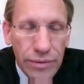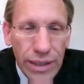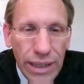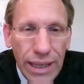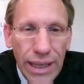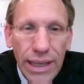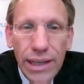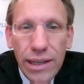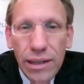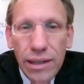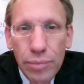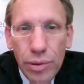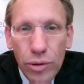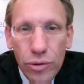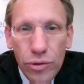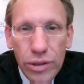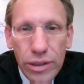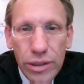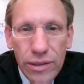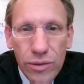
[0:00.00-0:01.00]
key
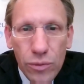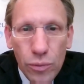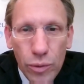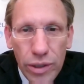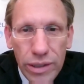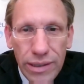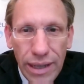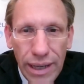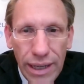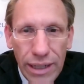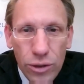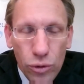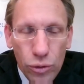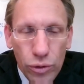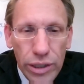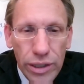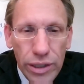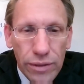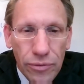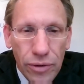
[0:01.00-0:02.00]
components was a
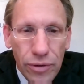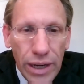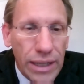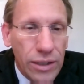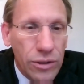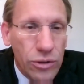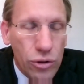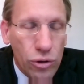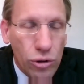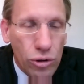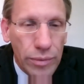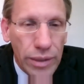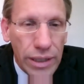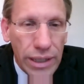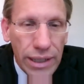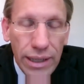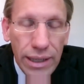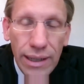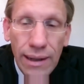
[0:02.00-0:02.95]
joint Franco German